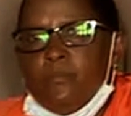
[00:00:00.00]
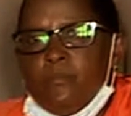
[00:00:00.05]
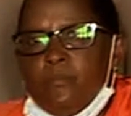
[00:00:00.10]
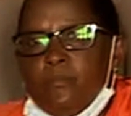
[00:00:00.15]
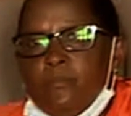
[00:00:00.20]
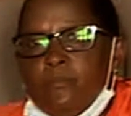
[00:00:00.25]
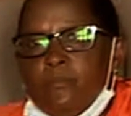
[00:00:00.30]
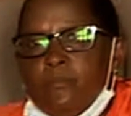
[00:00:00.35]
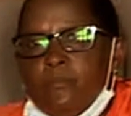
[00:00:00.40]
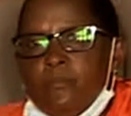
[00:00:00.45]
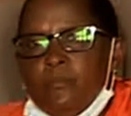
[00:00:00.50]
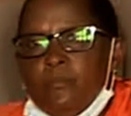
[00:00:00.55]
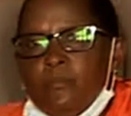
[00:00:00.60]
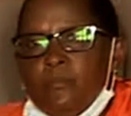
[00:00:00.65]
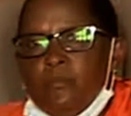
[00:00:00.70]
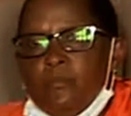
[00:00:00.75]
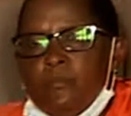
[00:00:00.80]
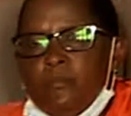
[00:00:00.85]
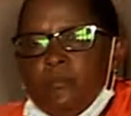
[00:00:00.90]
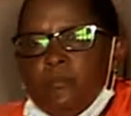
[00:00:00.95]

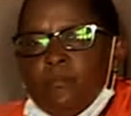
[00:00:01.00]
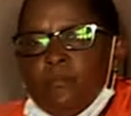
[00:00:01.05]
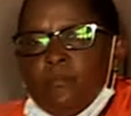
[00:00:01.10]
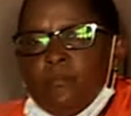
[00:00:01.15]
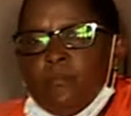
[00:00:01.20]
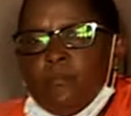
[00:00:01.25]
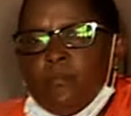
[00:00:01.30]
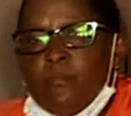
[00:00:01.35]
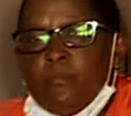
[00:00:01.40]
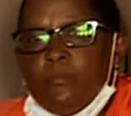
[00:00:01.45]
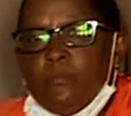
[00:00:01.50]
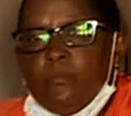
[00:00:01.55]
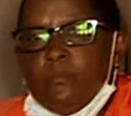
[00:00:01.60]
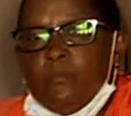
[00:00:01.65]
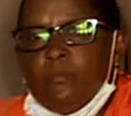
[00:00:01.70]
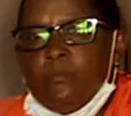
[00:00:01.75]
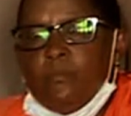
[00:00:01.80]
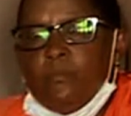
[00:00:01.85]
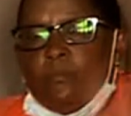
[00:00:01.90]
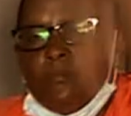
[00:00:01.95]

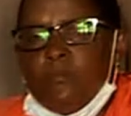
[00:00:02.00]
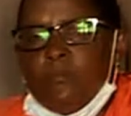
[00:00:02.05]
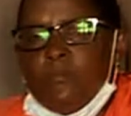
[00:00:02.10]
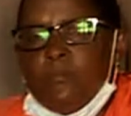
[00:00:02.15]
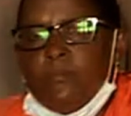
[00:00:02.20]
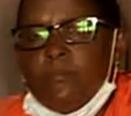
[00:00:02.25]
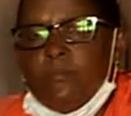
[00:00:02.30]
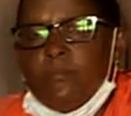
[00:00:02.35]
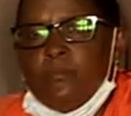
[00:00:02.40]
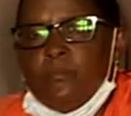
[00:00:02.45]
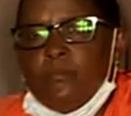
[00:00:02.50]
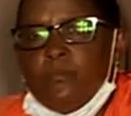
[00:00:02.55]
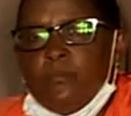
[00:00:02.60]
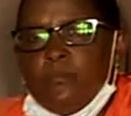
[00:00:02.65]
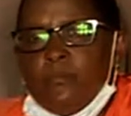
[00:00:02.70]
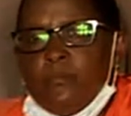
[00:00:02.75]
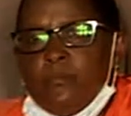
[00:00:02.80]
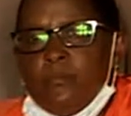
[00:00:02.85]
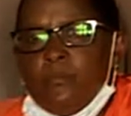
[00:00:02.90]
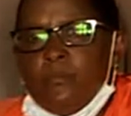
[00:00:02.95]

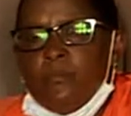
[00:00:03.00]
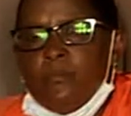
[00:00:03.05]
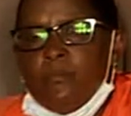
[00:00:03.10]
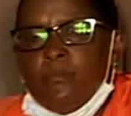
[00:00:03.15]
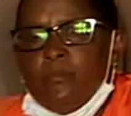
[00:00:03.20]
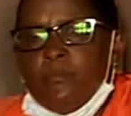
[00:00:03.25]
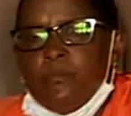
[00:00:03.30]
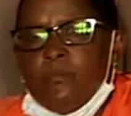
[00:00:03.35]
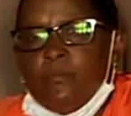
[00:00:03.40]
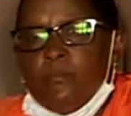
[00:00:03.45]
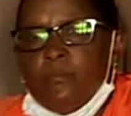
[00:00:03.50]
(silent)